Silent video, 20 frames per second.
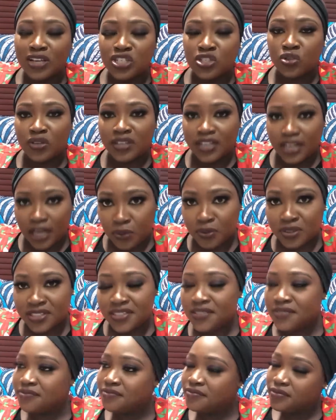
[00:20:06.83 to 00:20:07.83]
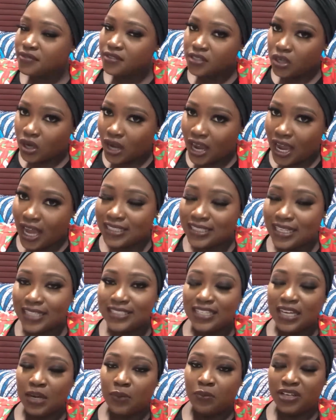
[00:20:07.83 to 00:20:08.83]
the question now is, at
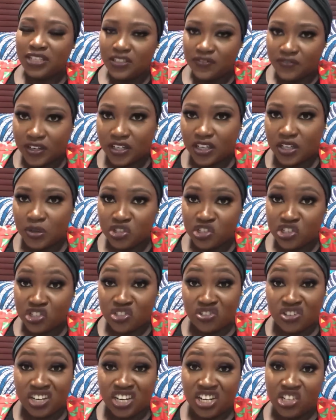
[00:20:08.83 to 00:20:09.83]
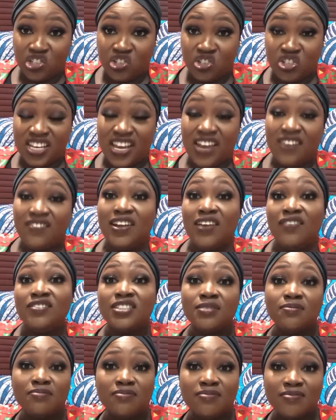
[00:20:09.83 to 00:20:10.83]
that time when she found out he was cheating on her, should she have
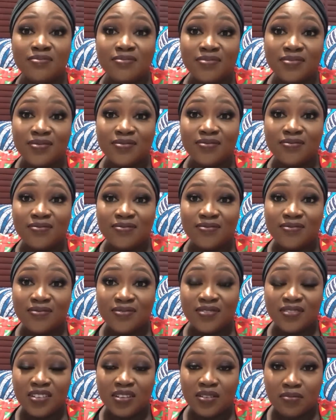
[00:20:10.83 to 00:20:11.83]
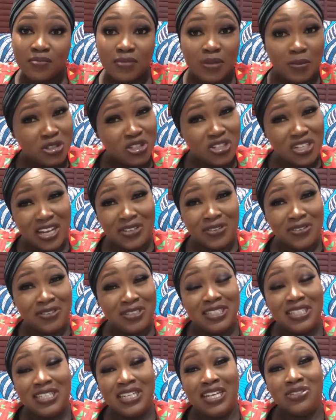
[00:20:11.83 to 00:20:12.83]
left him? Maybe she should have
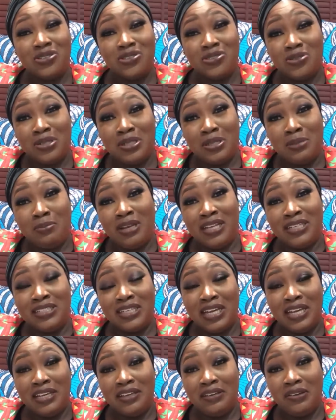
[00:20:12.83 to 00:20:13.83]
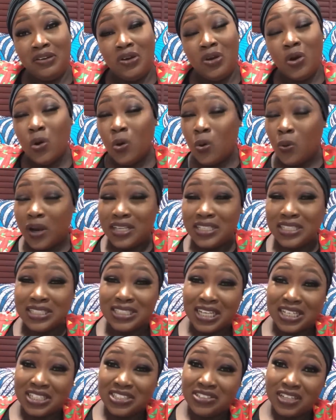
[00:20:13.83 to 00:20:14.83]
just stayed and just turned a blind eye. Or at
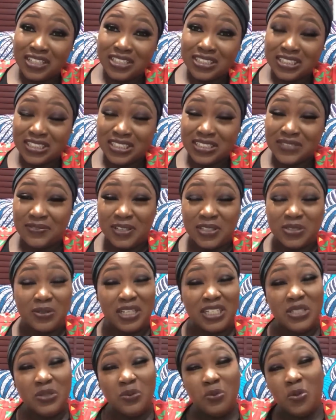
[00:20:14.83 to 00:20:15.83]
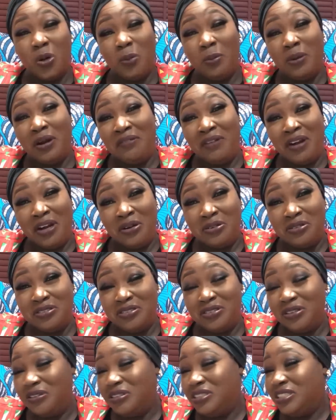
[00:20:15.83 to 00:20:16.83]
least address it. Eventually he will come
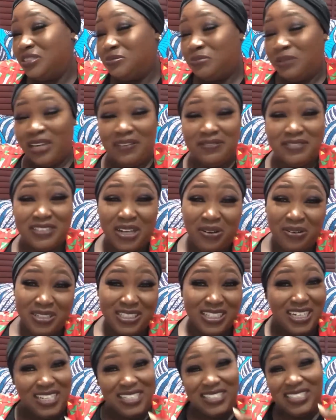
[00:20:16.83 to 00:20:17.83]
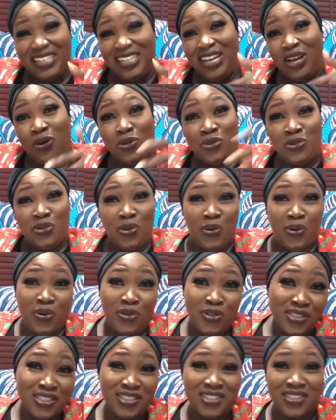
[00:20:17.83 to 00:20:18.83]
around. All these men after all, they say they're all
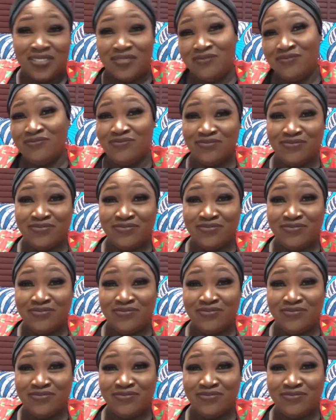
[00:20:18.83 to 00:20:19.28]
dogs.